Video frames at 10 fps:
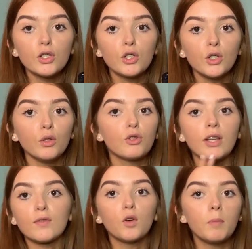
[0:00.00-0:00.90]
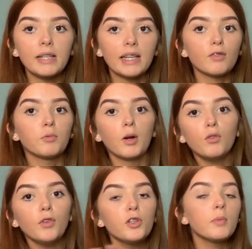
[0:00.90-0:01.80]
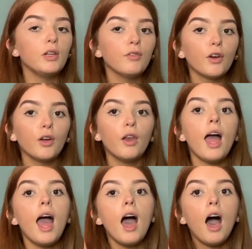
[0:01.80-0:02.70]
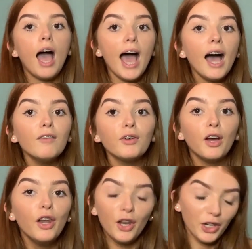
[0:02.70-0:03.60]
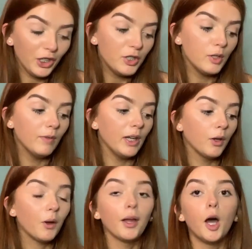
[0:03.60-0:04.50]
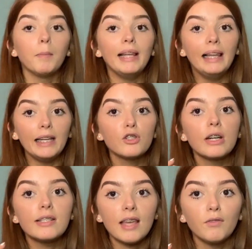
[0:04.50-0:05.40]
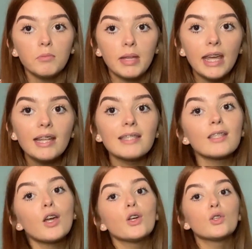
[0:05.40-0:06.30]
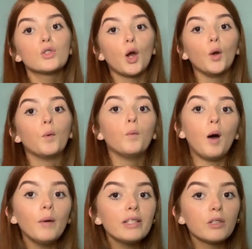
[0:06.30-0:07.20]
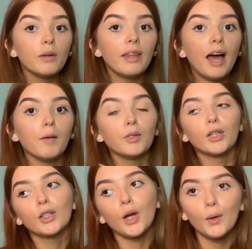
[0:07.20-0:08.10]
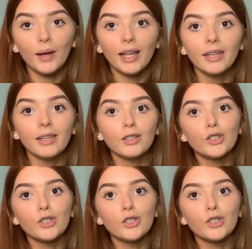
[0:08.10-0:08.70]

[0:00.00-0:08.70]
to transfer all my data from my old phone to my new phone. I have a YouTube video going up in literally 7 minutes. So while it's doing that, I'm gonna go and